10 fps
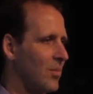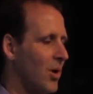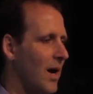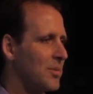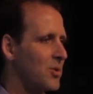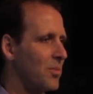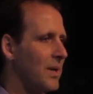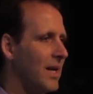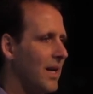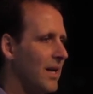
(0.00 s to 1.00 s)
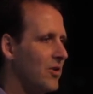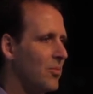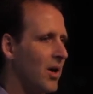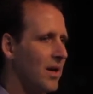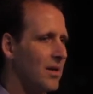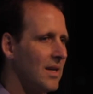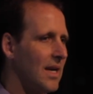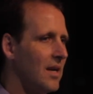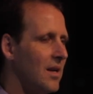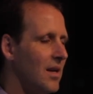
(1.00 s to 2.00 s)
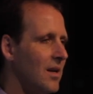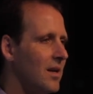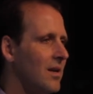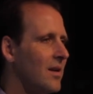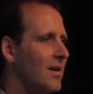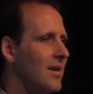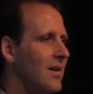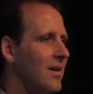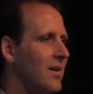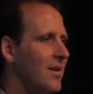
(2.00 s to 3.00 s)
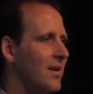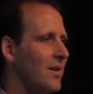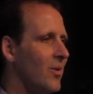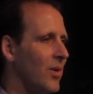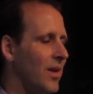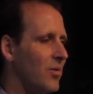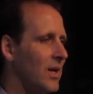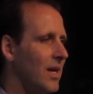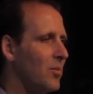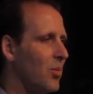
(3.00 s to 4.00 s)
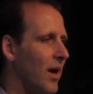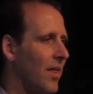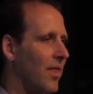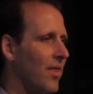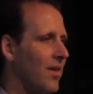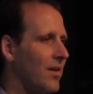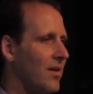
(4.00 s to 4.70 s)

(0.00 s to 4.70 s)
perhaps repeating in your mind in with every in-breath